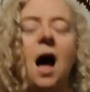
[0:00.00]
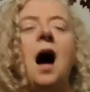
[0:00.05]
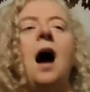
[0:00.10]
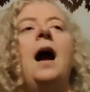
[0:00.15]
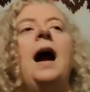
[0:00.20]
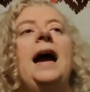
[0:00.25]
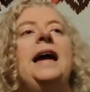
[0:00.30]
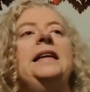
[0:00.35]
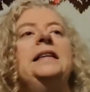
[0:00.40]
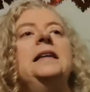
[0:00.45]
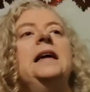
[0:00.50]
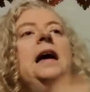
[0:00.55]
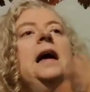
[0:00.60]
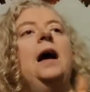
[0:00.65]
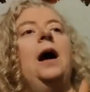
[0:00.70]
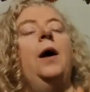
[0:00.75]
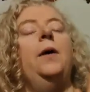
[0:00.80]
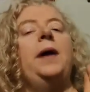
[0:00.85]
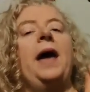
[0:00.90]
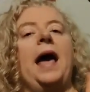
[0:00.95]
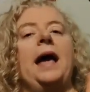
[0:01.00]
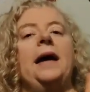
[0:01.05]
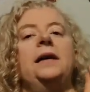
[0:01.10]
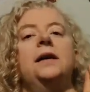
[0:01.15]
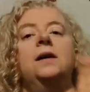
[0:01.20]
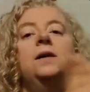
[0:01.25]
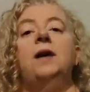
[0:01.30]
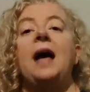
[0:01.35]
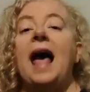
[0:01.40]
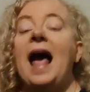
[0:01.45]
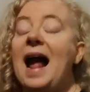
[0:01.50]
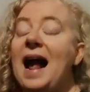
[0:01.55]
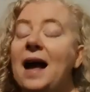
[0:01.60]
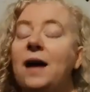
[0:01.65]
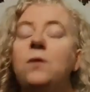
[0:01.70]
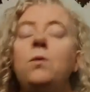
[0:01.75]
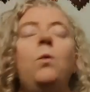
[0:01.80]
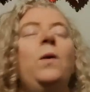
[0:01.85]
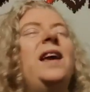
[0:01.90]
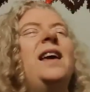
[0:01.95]
All right. Okay.
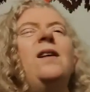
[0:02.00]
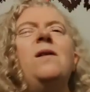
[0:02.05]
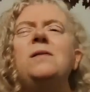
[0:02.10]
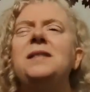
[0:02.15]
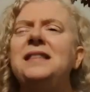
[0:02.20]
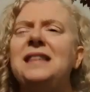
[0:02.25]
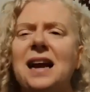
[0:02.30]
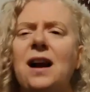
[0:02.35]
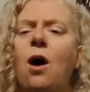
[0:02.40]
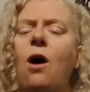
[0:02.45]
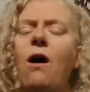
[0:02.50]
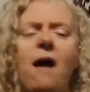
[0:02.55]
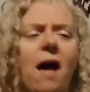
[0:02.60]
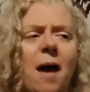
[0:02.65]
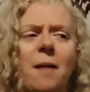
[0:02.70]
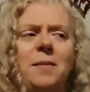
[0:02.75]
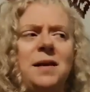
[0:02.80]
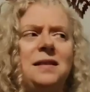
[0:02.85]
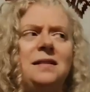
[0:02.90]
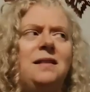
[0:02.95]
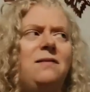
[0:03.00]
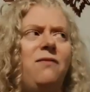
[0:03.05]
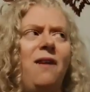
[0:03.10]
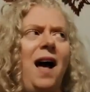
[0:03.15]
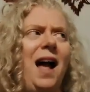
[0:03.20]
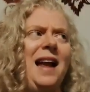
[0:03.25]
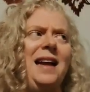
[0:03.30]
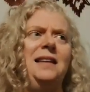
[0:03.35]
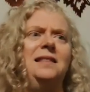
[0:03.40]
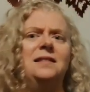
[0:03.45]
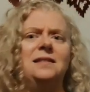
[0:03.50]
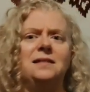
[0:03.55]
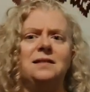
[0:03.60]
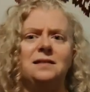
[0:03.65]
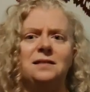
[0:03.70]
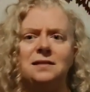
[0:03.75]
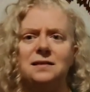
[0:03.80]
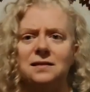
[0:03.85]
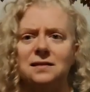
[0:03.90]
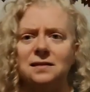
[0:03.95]
And we can always take Emma's
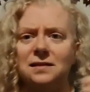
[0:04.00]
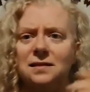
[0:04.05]
advice.